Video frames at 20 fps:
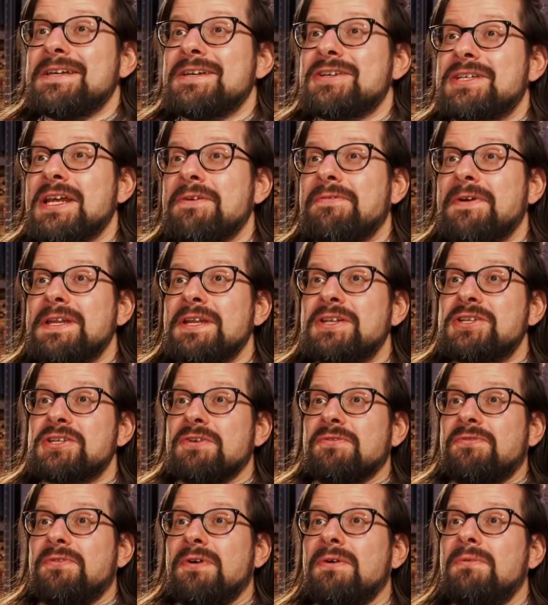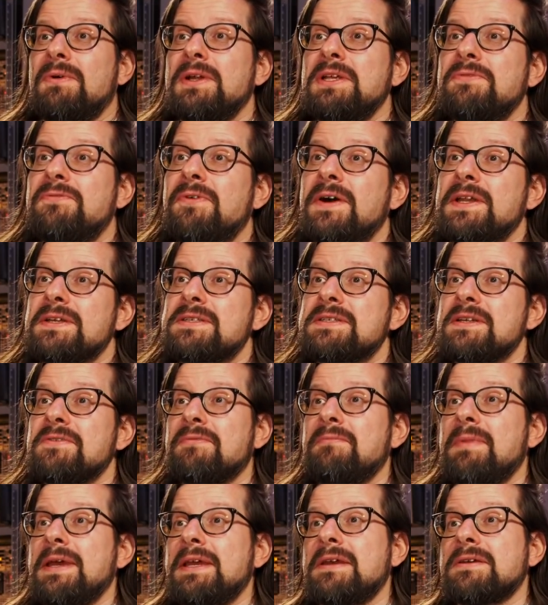Stefan Nitschow, when you find
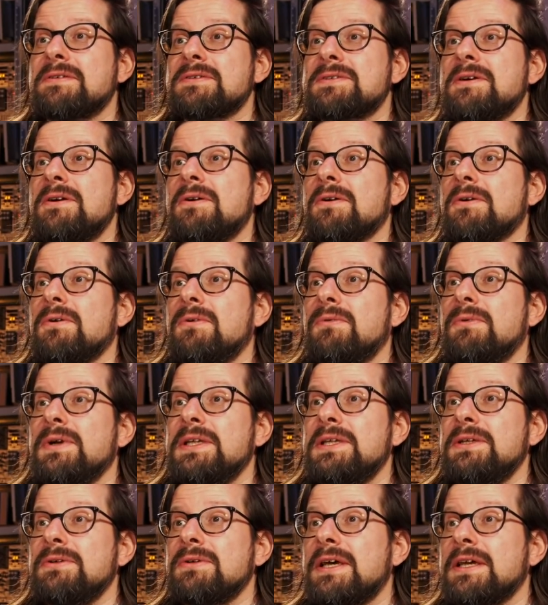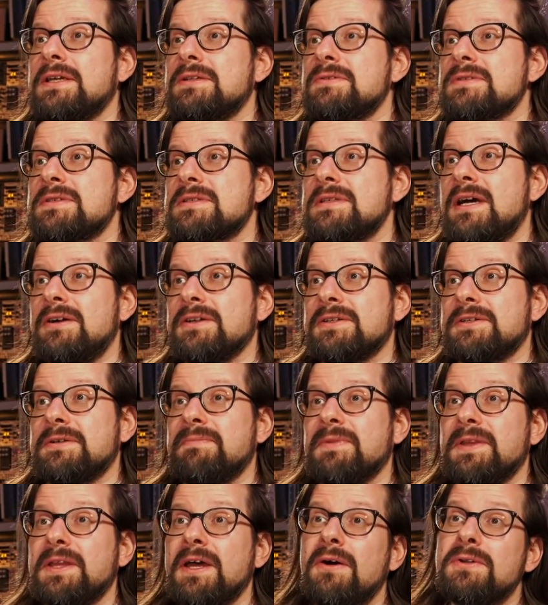yourself making a song, where do you like to start?
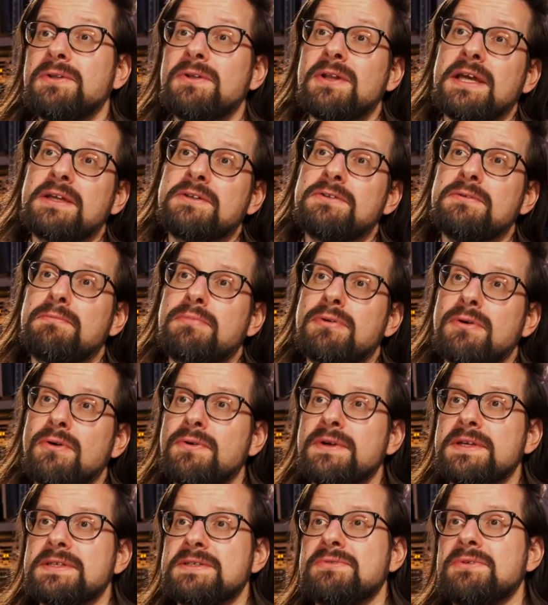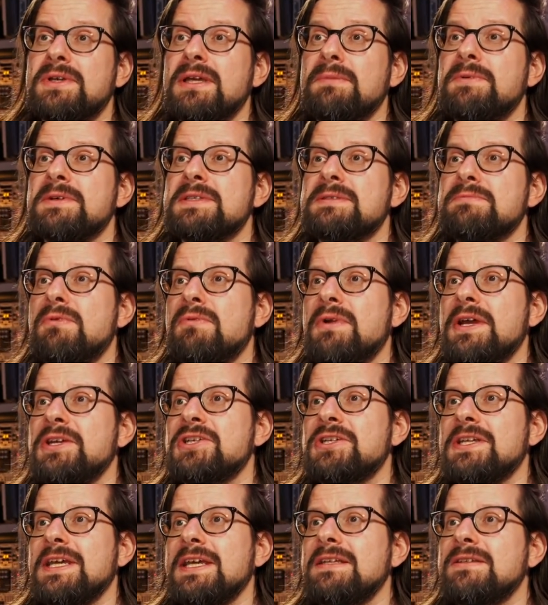And how do you like to progress to keep your
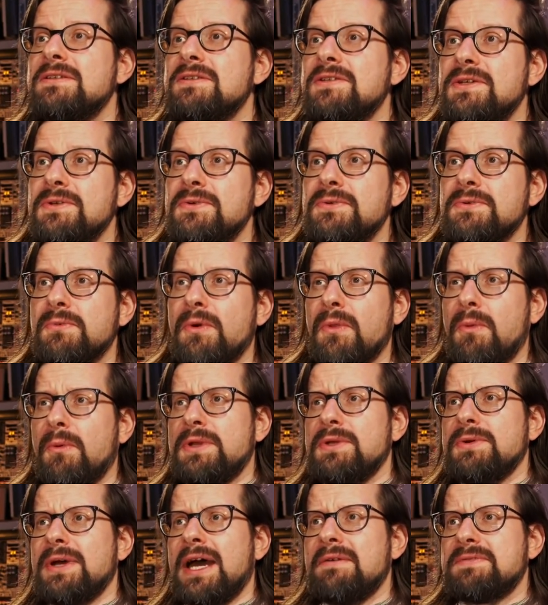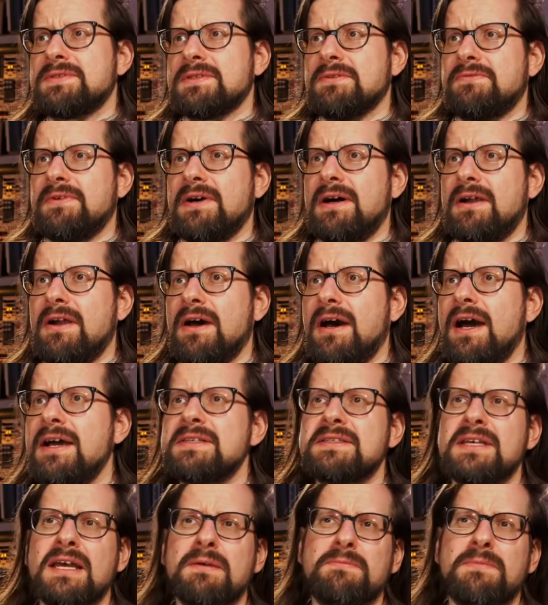inspiration in tune with what you have so far? I
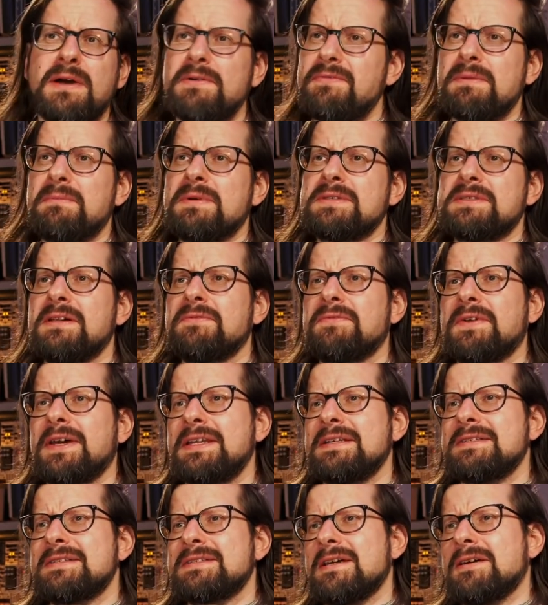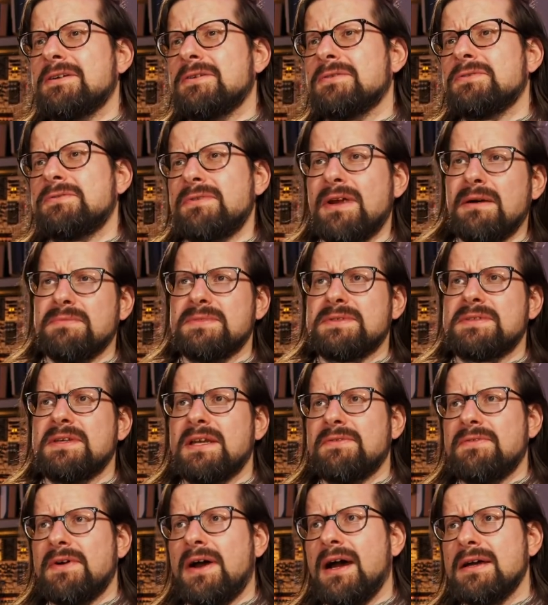find myself getting stuck on drums and
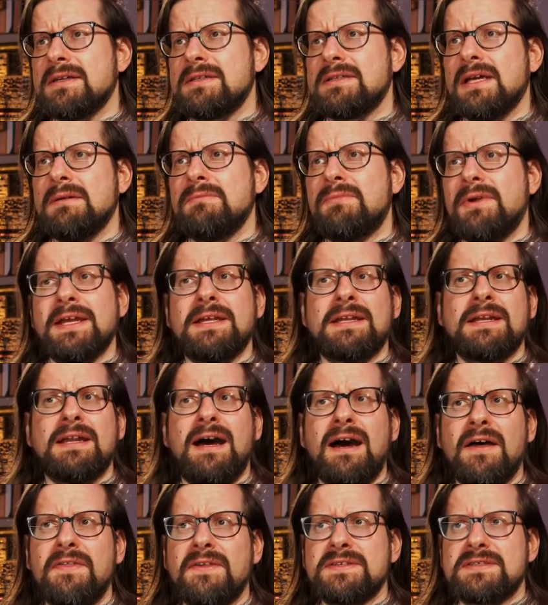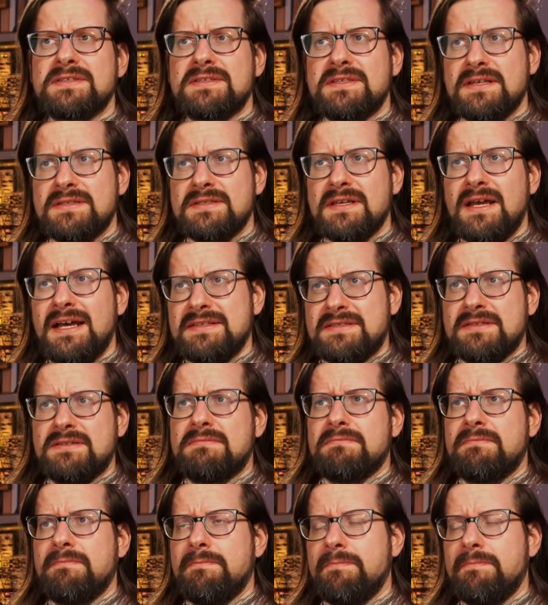have a hard time bringing other assets.